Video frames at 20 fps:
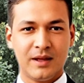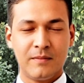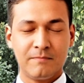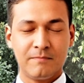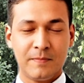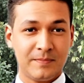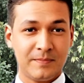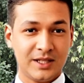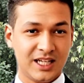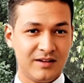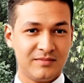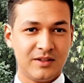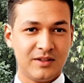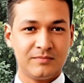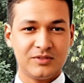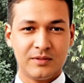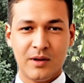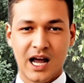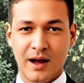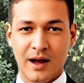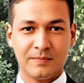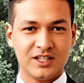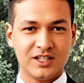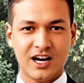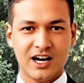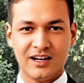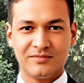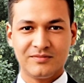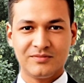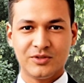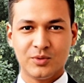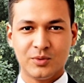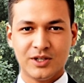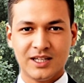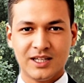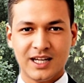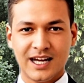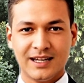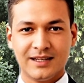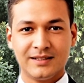Maybe give them some hypotonic fluid
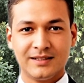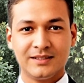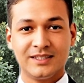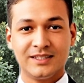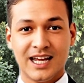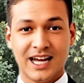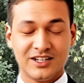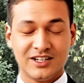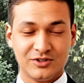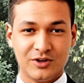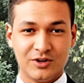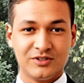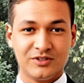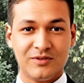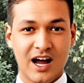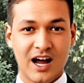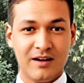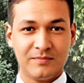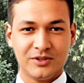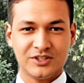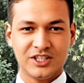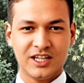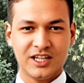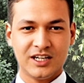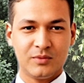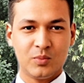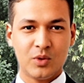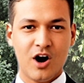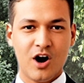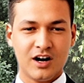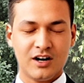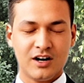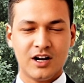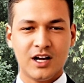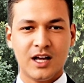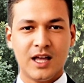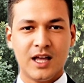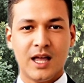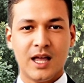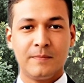like dextrose 5% in water,
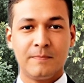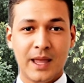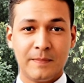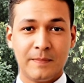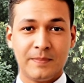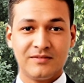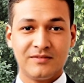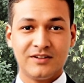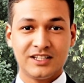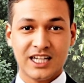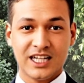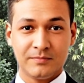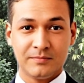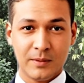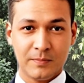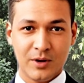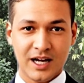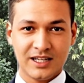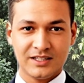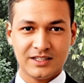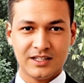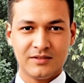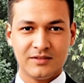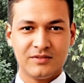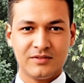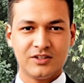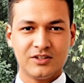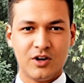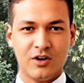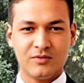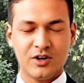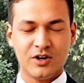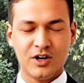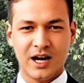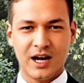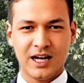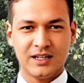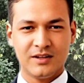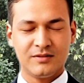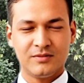maybe even desmopressin if it's
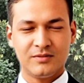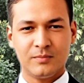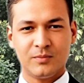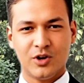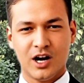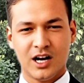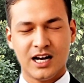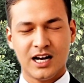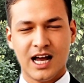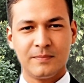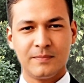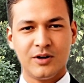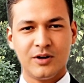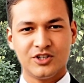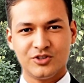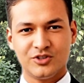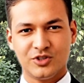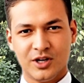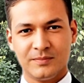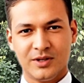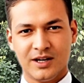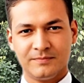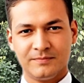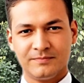overcorrecting from chronic hyponatremia.